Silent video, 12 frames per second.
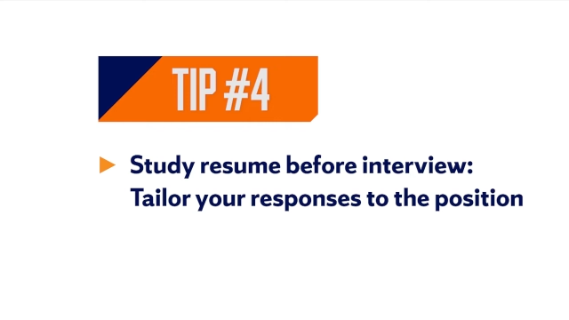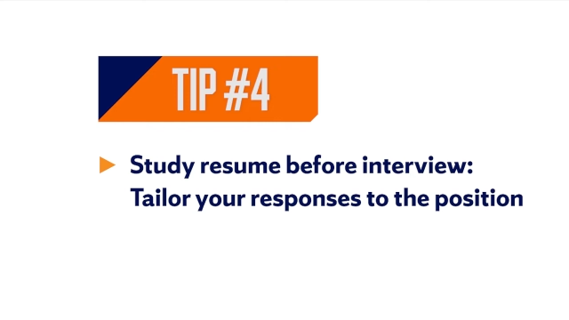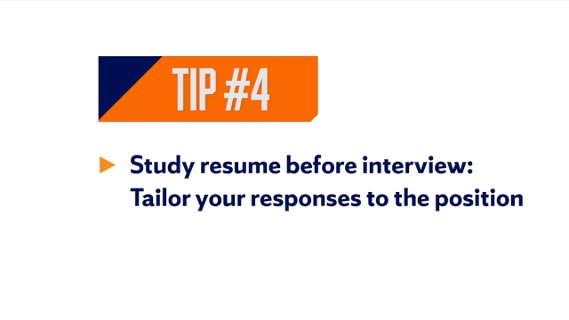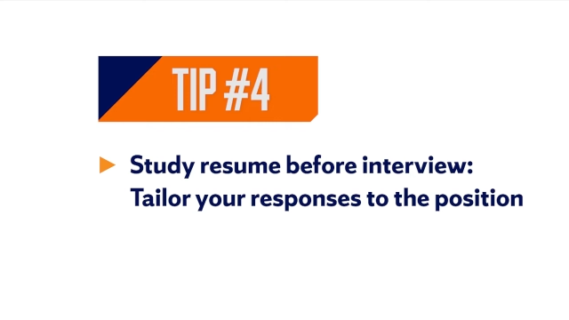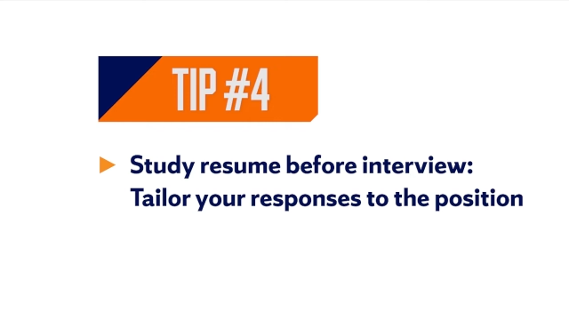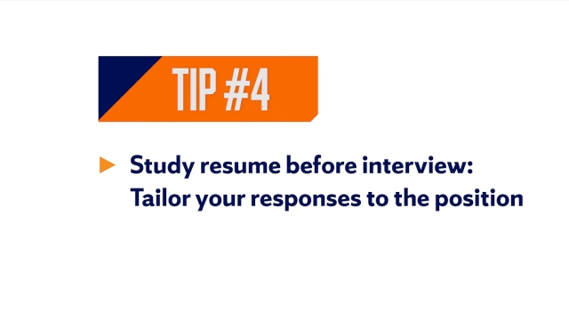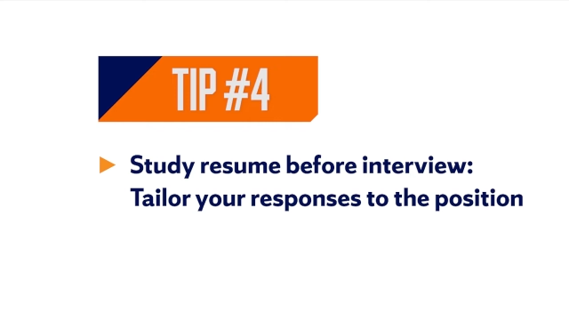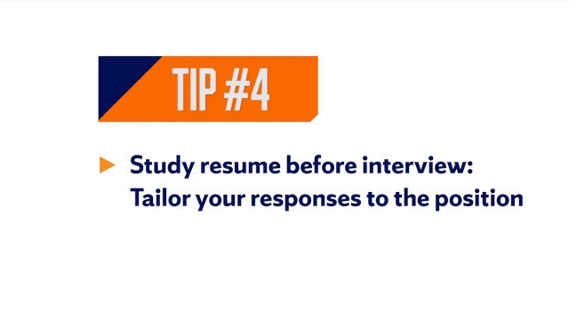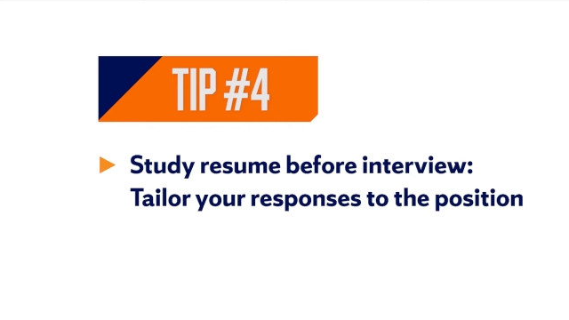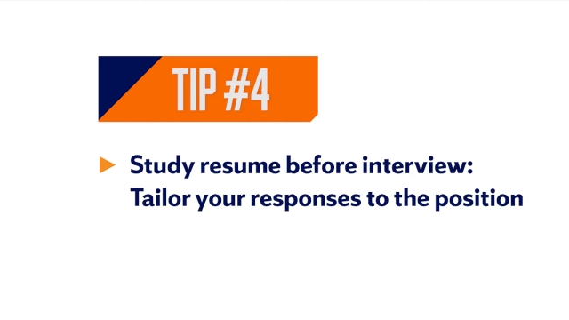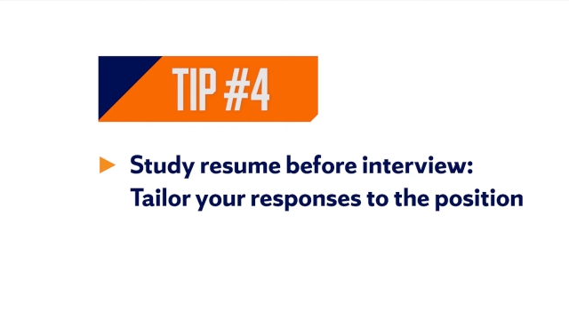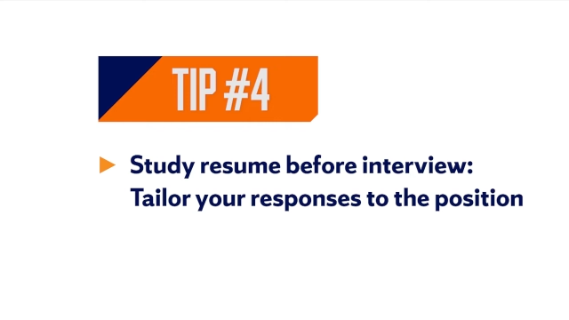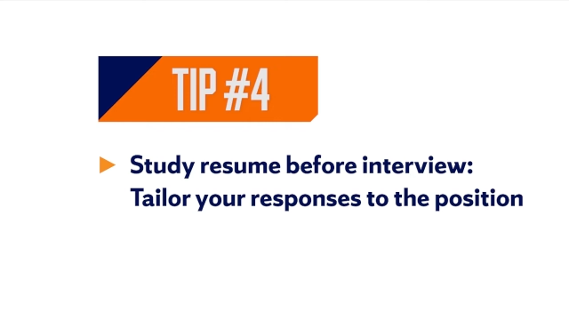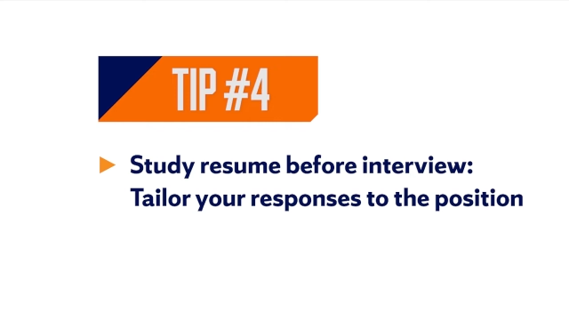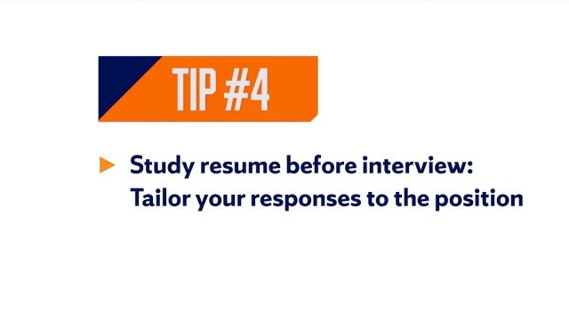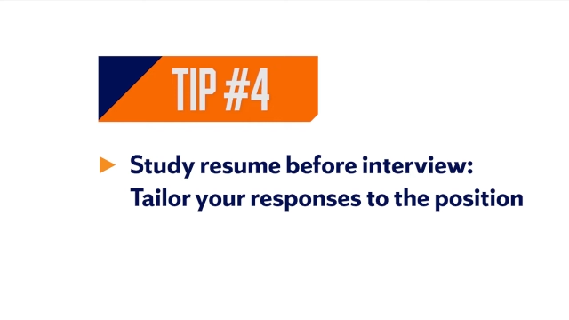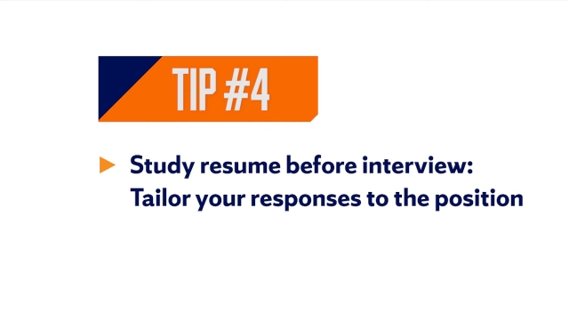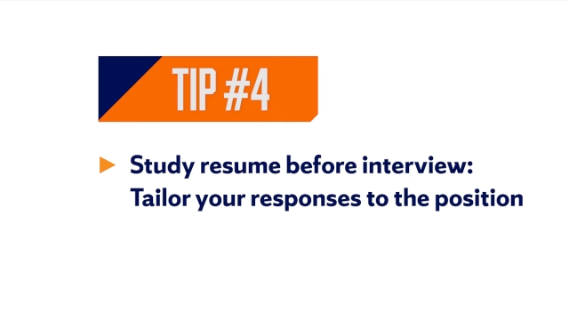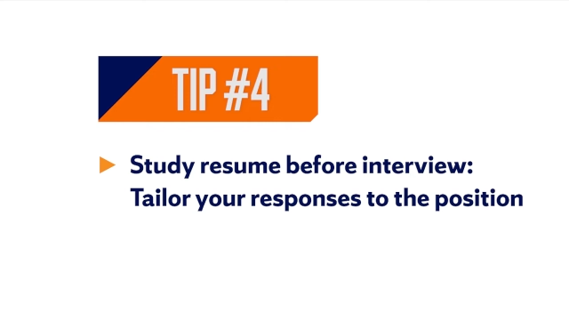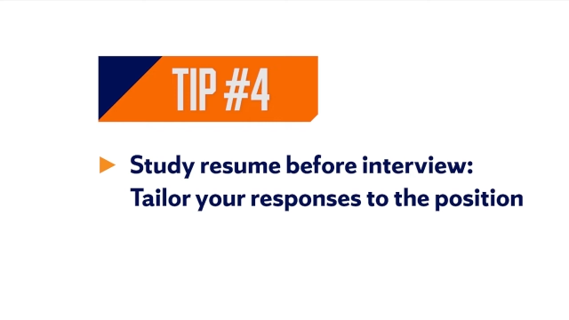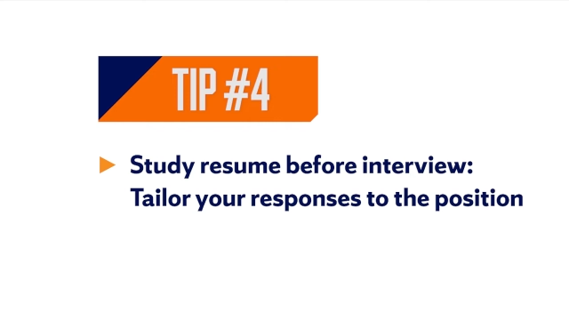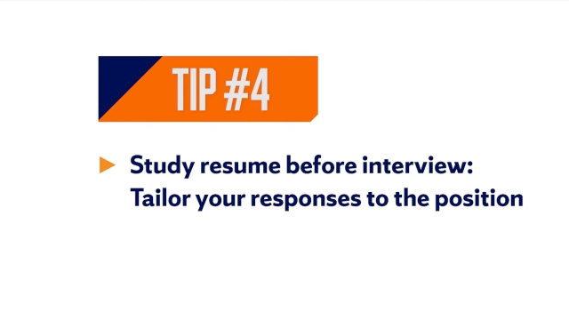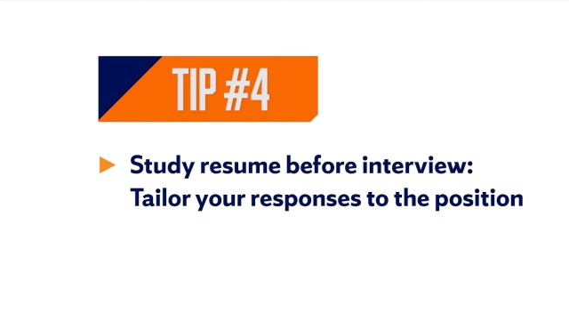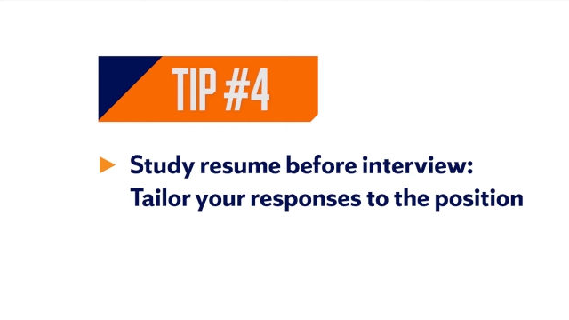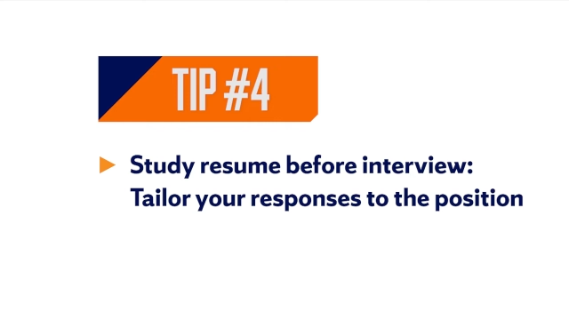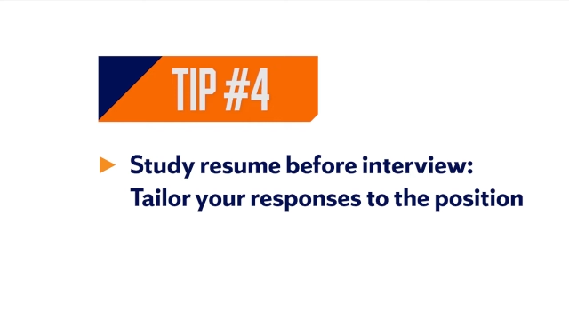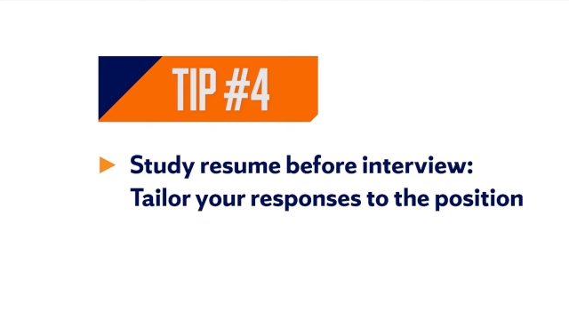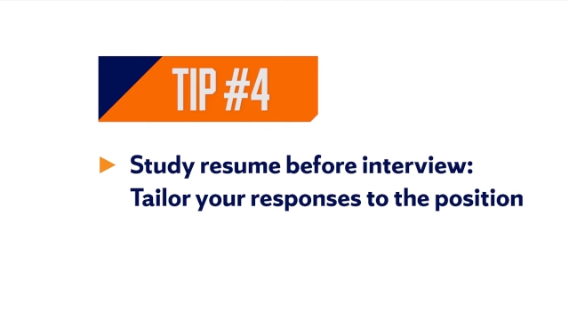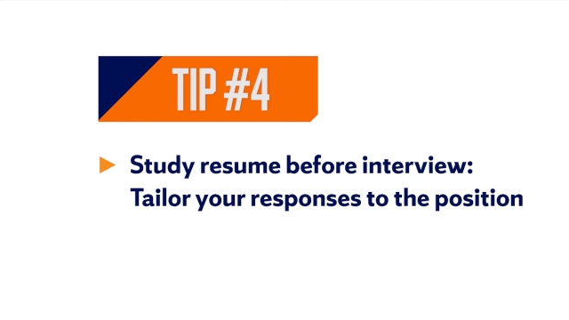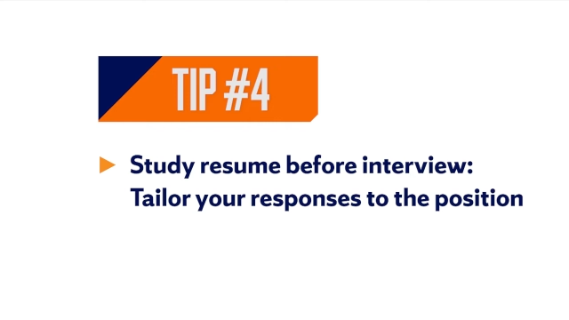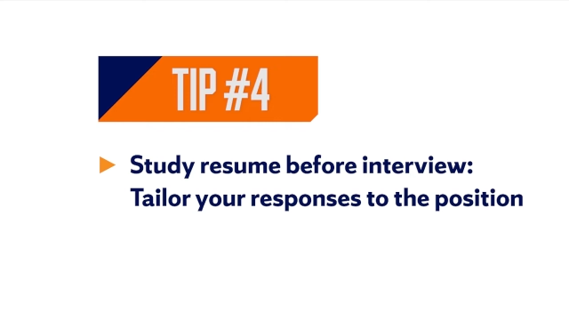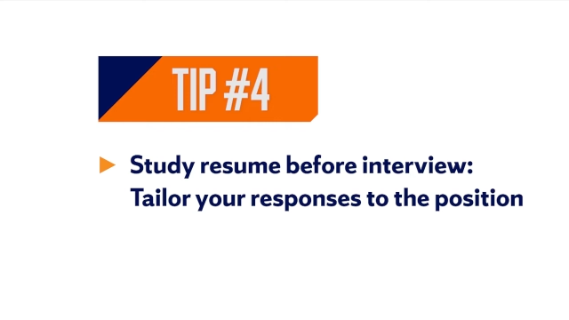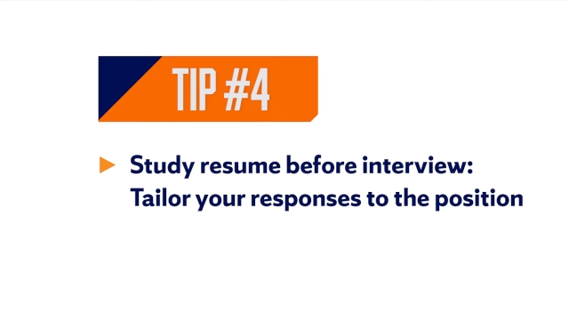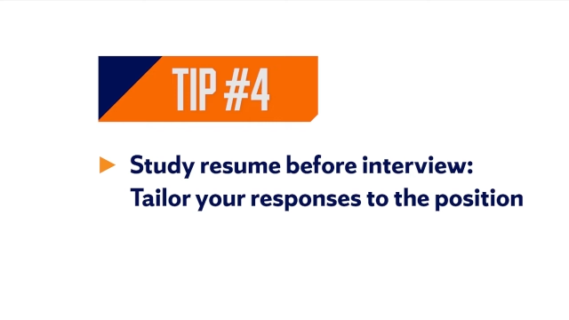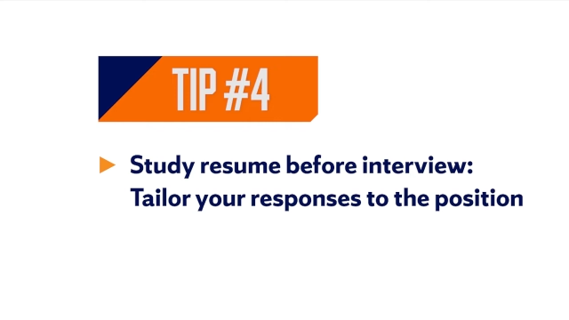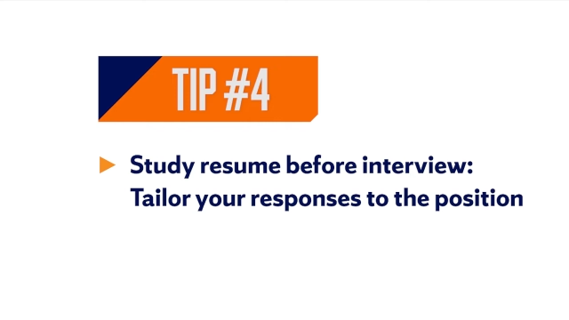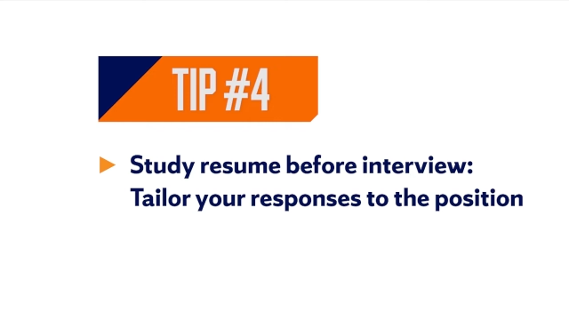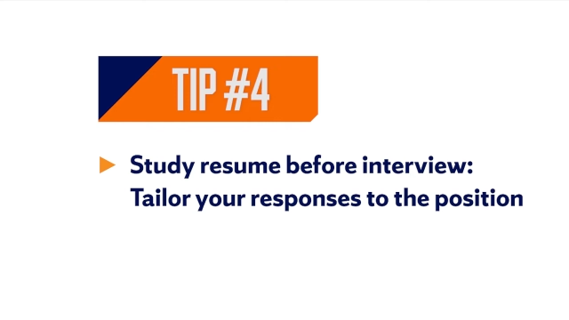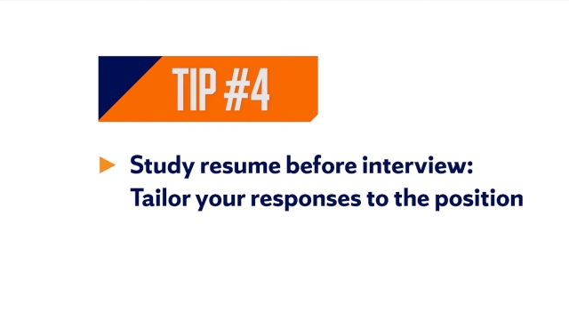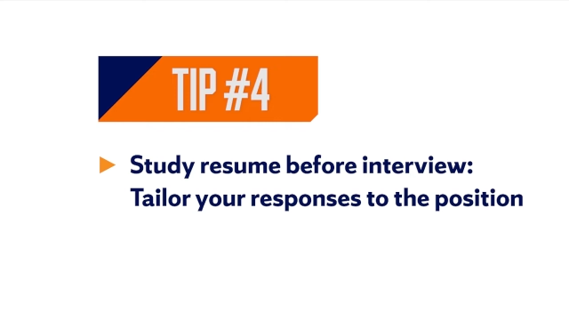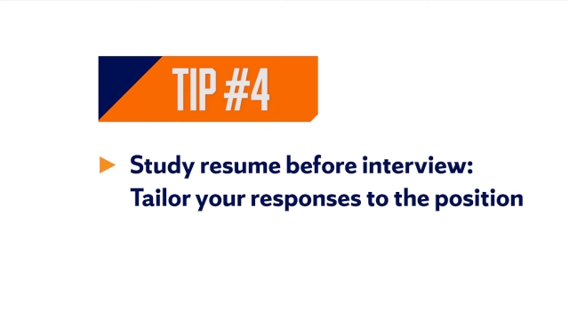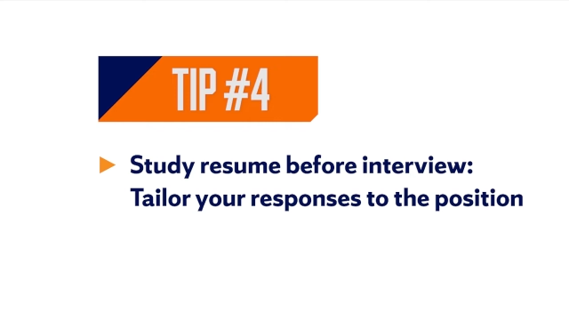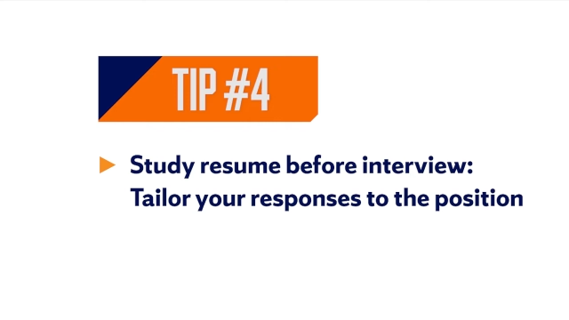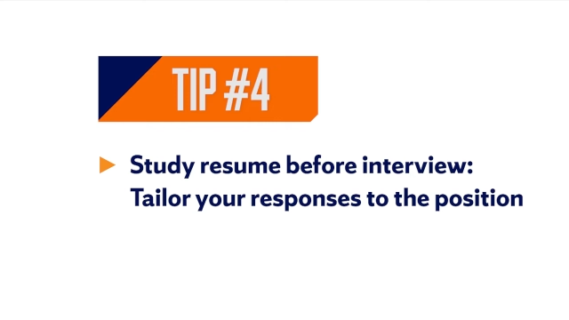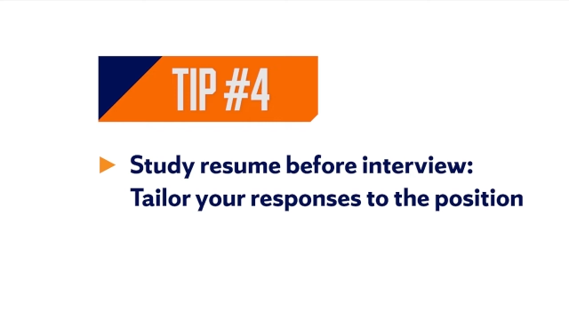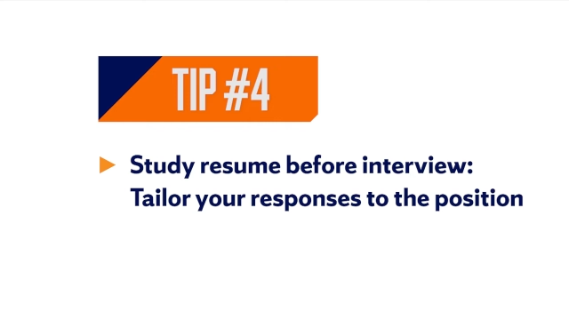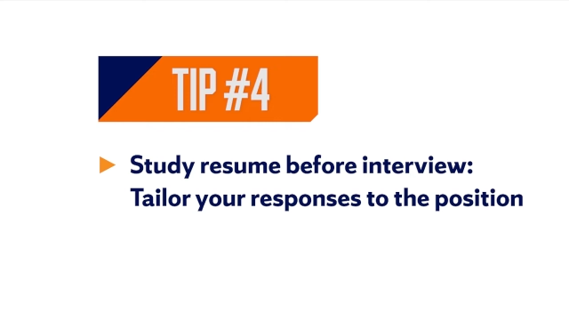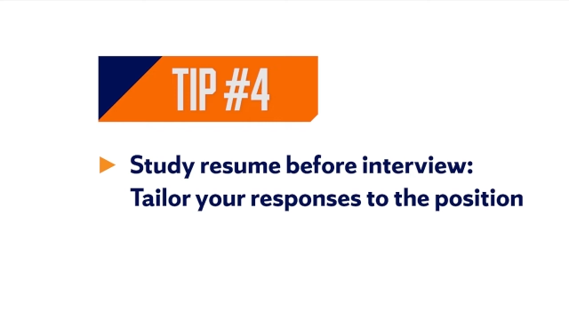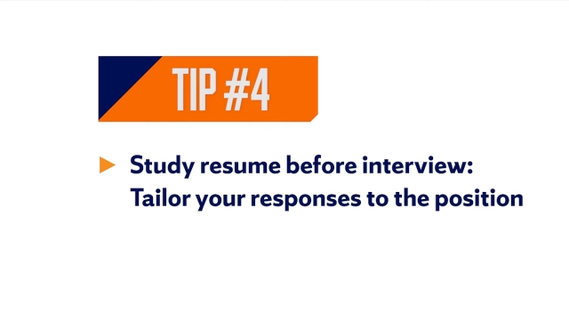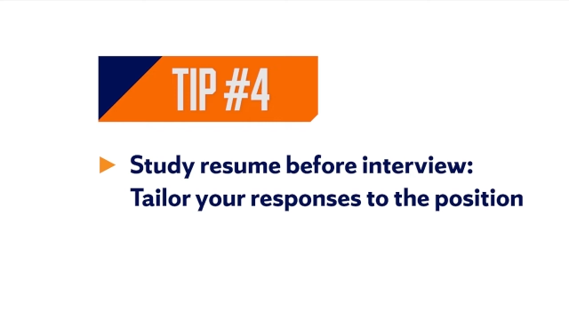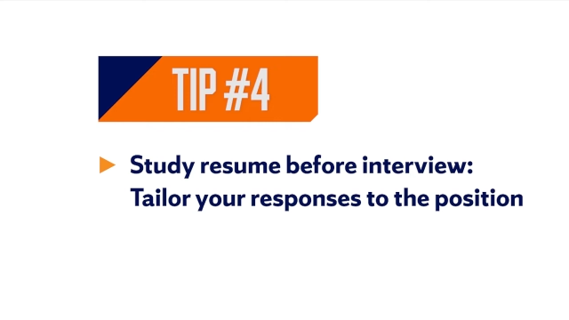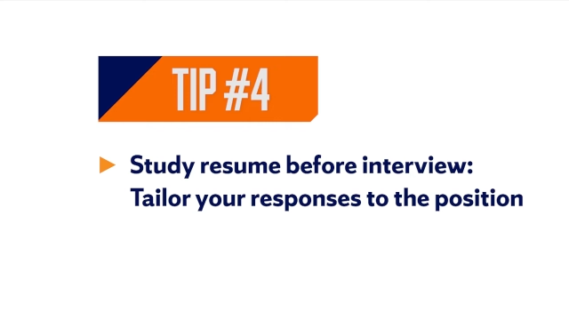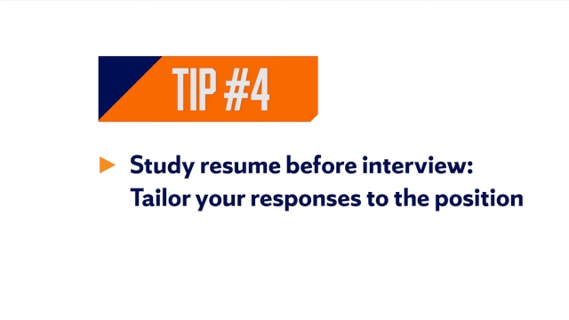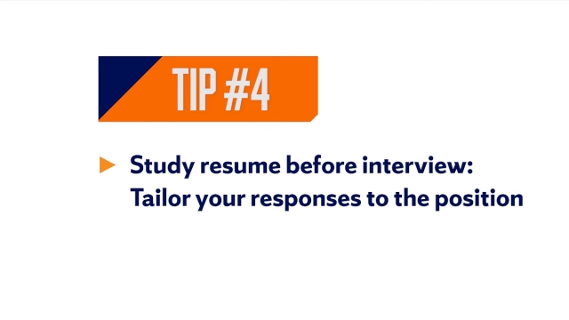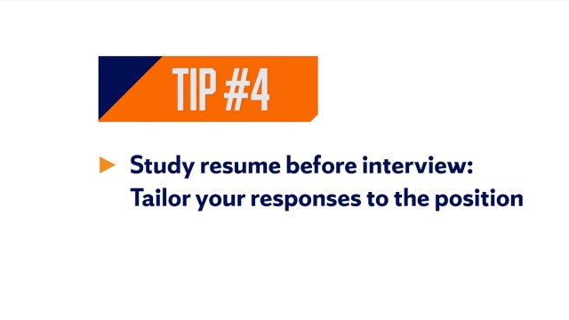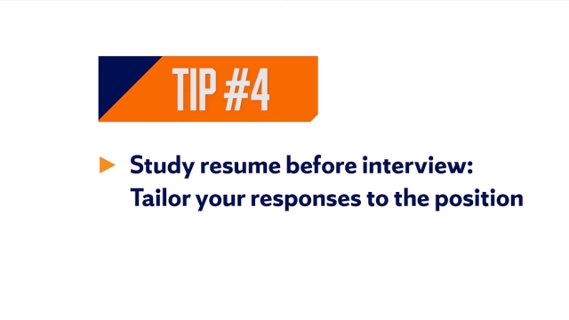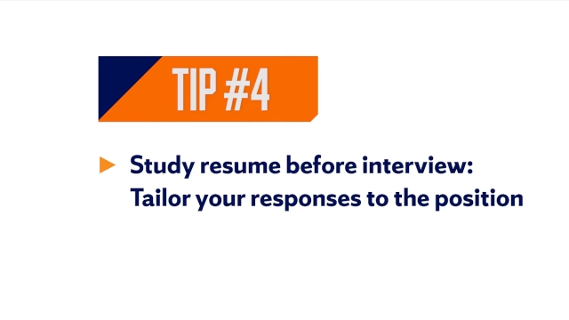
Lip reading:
No face is visible, so there are no lips to read.